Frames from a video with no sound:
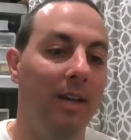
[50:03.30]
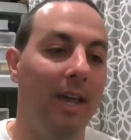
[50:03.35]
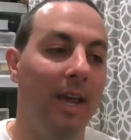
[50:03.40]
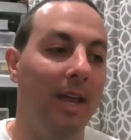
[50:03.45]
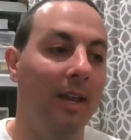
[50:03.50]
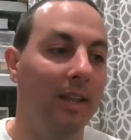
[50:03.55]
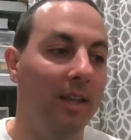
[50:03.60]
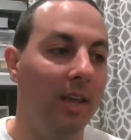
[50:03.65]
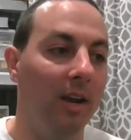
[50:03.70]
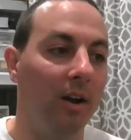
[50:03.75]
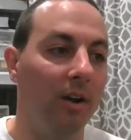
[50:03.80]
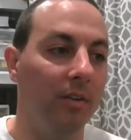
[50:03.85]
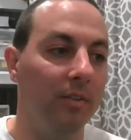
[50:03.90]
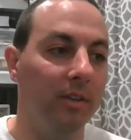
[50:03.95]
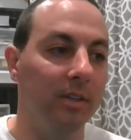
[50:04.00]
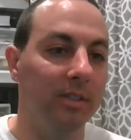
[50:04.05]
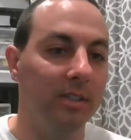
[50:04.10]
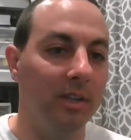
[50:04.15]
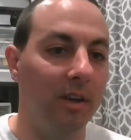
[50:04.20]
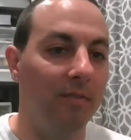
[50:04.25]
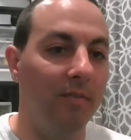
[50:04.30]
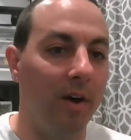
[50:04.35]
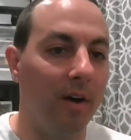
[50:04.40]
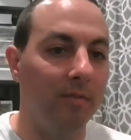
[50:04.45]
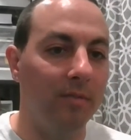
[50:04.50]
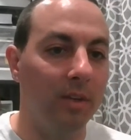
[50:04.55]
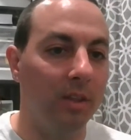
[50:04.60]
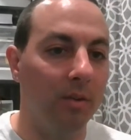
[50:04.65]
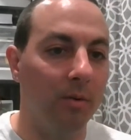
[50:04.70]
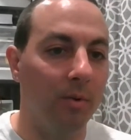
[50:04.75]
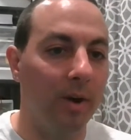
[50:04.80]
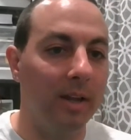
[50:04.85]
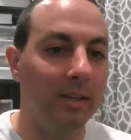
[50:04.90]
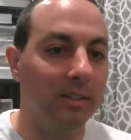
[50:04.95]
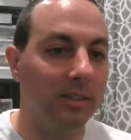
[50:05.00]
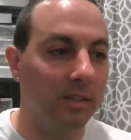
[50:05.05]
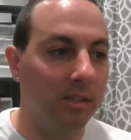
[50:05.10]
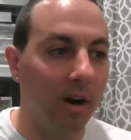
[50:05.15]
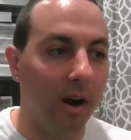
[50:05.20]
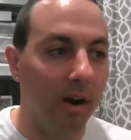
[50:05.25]
and get all this stuff off to the right
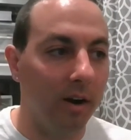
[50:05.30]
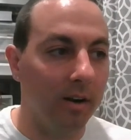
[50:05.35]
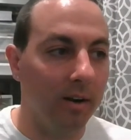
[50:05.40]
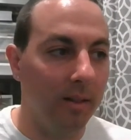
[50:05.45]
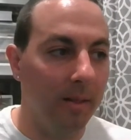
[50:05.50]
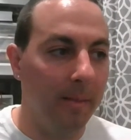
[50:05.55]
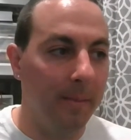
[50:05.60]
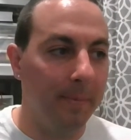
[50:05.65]
start.